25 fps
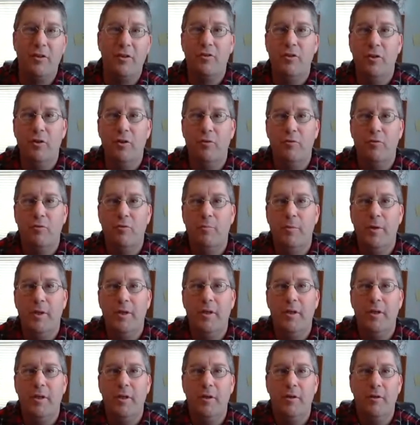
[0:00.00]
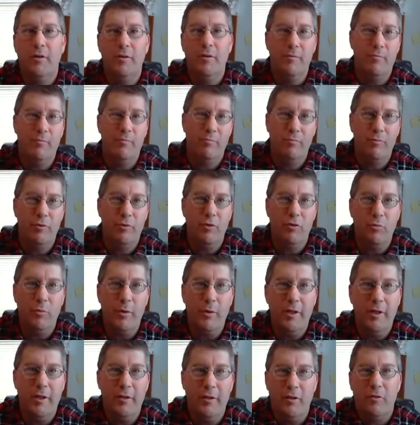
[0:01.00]
years, we've been here in New
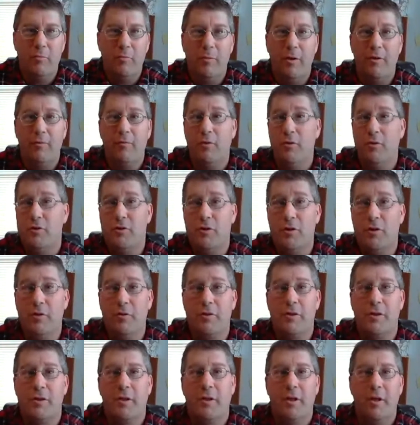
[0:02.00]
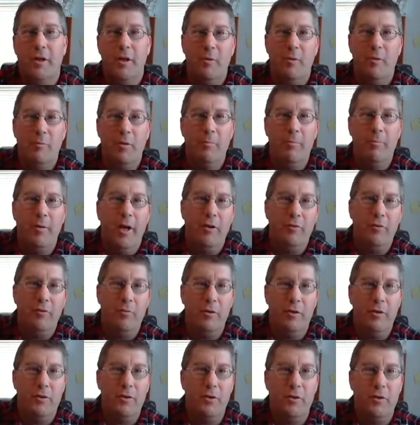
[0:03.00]
Sweden. This is my first church, been
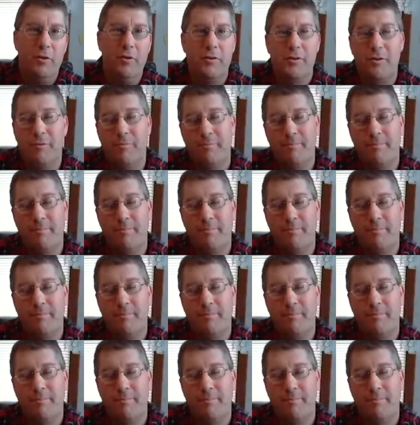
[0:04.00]
pastoring a church.